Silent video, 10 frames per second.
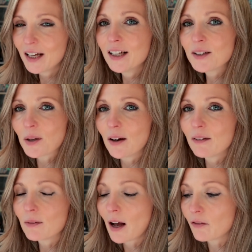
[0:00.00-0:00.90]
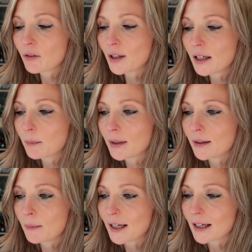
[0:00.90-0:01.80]
So I've really
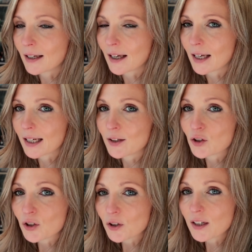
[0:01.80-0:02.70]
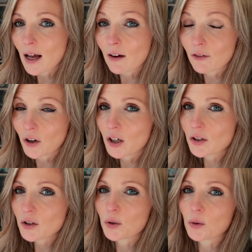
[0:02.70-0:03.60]
been making a concerted
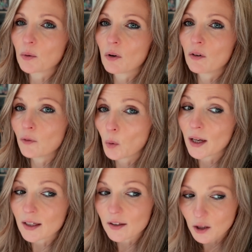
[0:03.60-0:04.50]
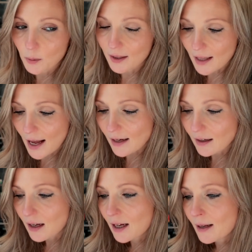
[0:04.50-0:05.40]
effort to avoid doing that.
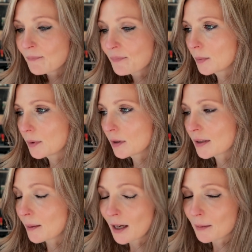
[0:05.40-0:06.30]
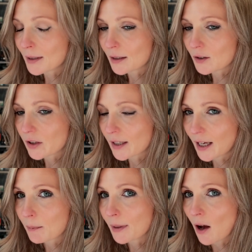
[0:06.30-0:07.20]
Sometimes it just
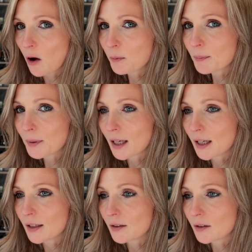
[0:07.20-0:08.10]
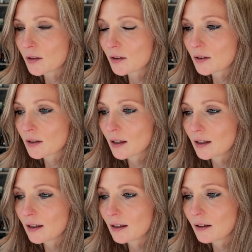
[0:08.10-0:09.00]
can't be helped because
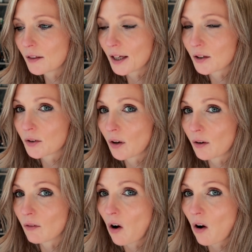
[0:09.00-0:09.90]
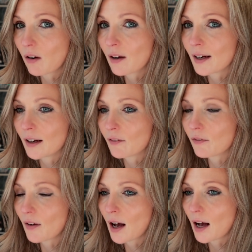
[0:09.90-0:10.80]
things are wrong, and
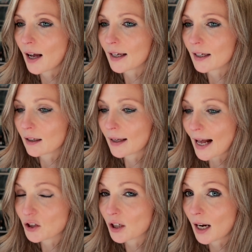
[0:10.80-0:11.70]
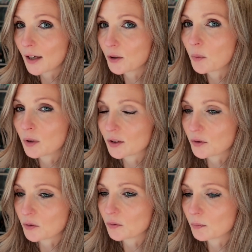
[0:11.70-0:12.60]
if I catch it, I do want
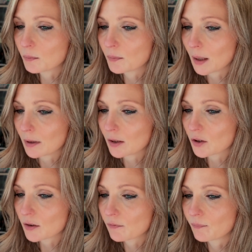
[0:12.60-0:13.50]
to maybe just